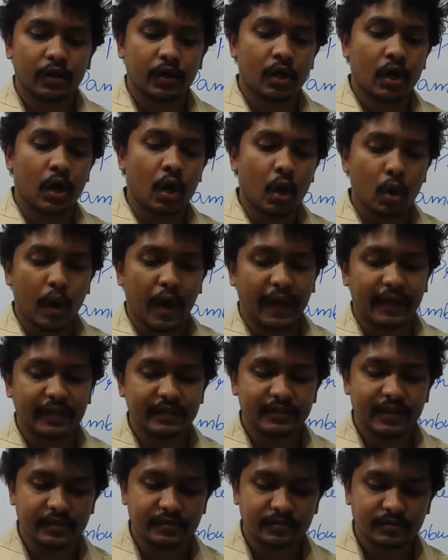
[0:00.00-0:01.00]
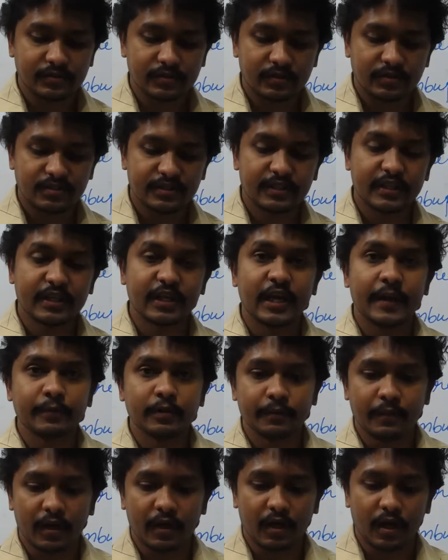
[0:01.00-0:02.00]
No, I think, screamed
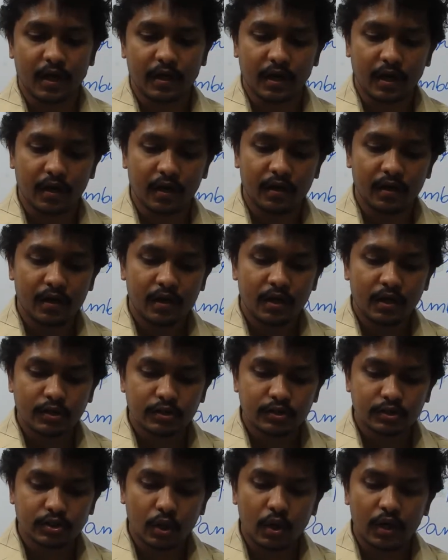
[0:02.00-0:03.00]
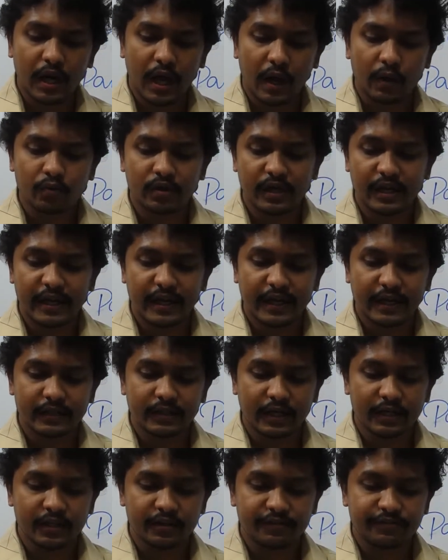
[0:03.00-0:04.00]
Makara, so loudly
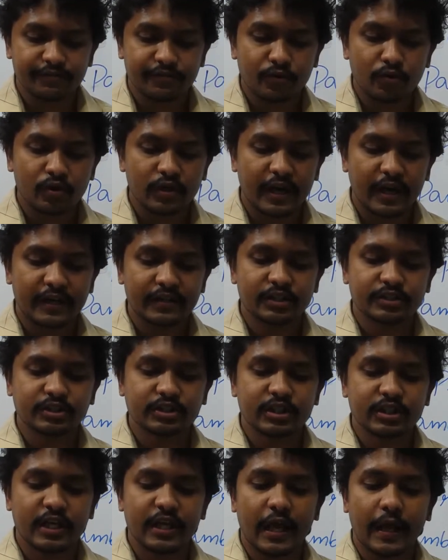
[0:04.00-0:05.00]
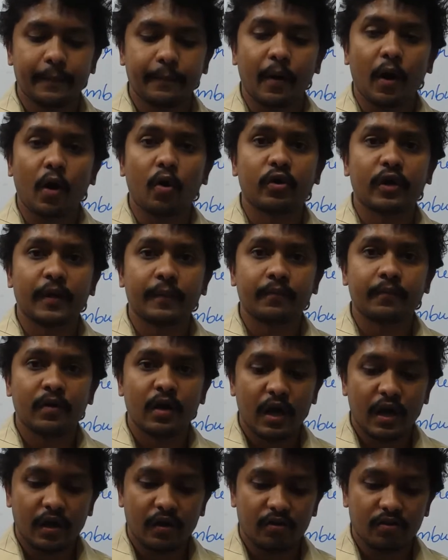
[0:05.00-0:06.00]
that the fruit in the tree above him
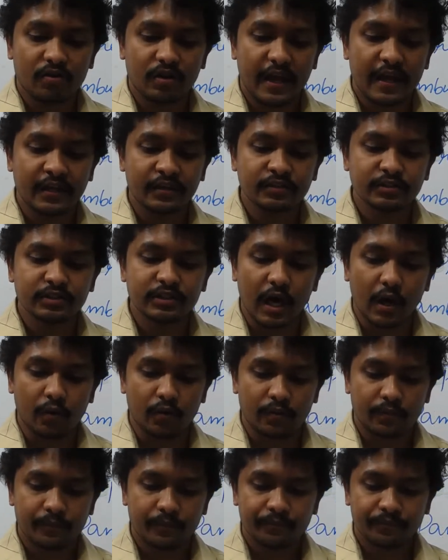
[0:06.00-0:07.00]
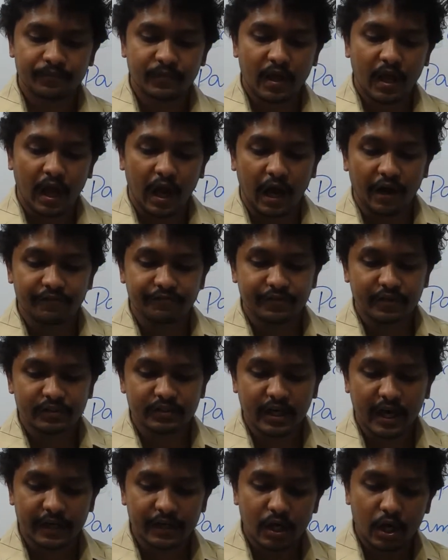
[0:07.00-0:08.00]
rained down. After
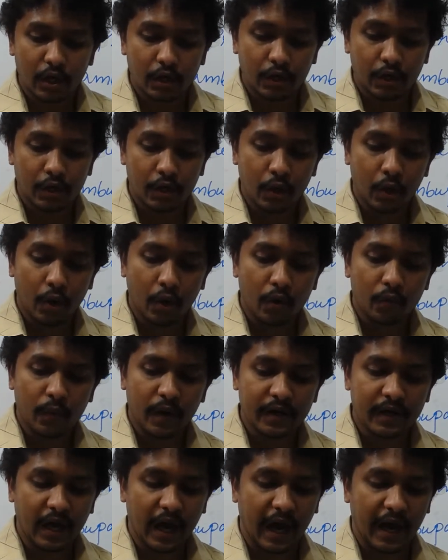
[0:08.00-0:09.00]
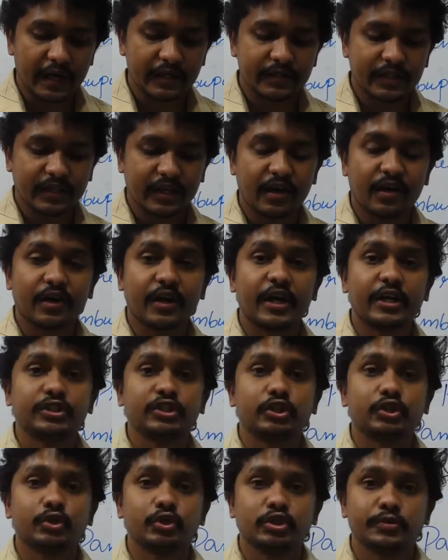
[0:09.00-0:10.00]
that, no one had the
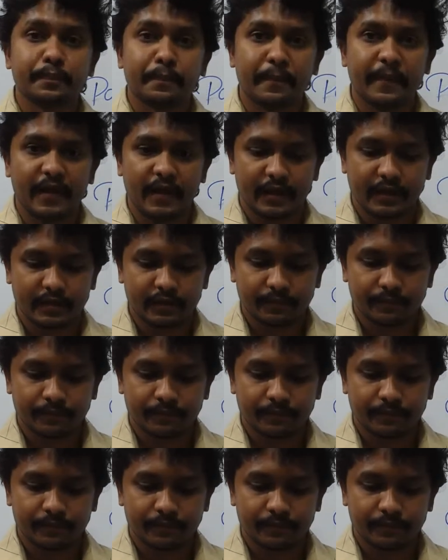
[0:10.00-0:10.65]
courage to speak.